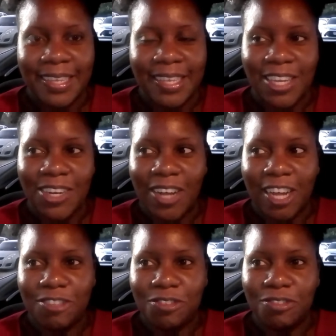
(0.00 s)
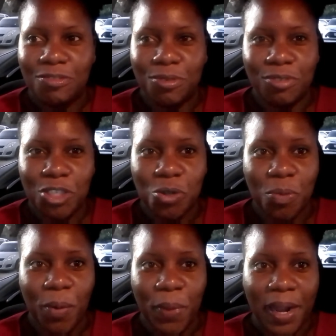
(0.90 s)
You know, as we reach
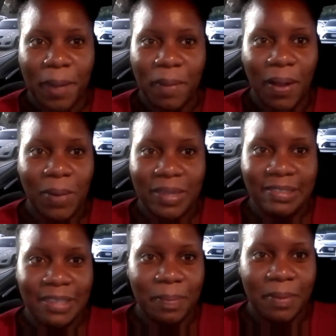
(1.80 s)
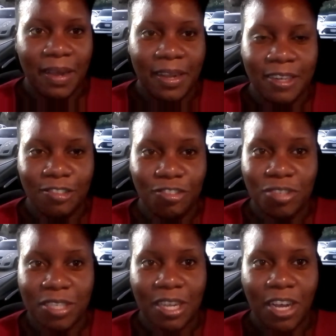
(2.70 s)
home and we that on WhatsApp or
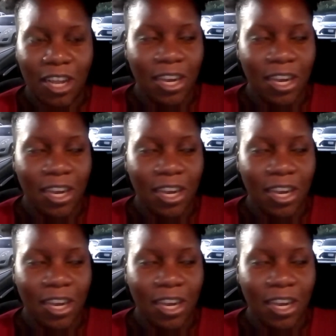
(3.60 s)
street call,